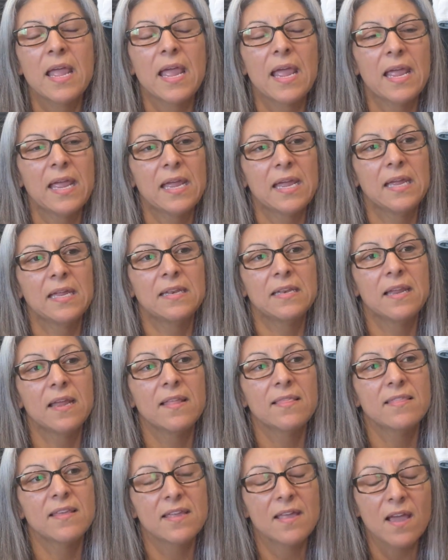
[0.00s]
And
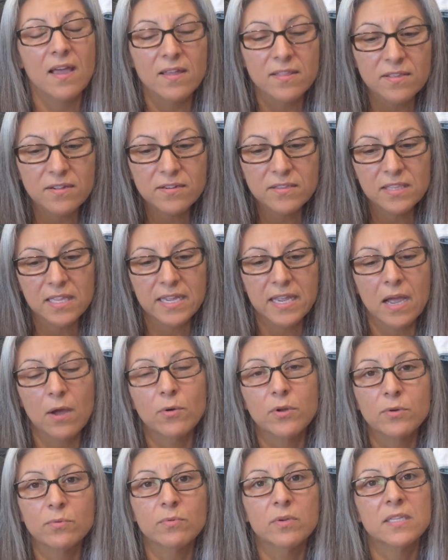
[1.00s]
the other thing I
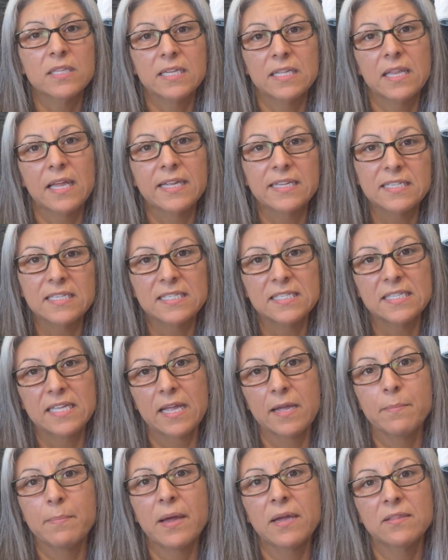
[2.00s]
would really like to say
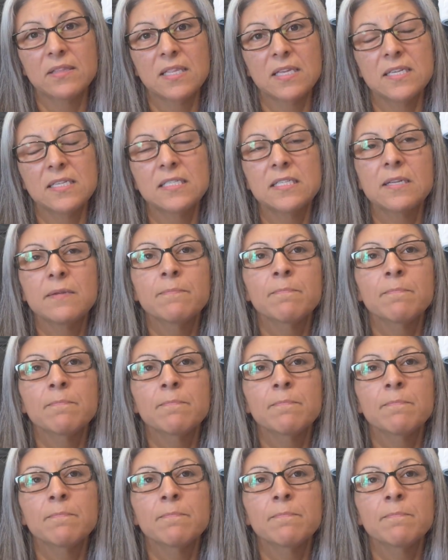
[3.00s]
about this,